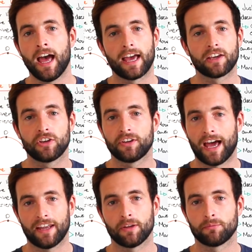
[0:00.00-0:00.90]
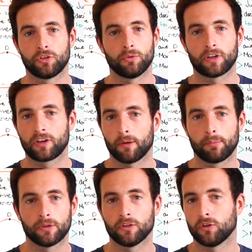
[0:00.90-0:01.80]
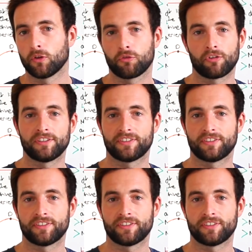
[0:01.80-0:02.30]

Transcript: and could add up to a couple or 3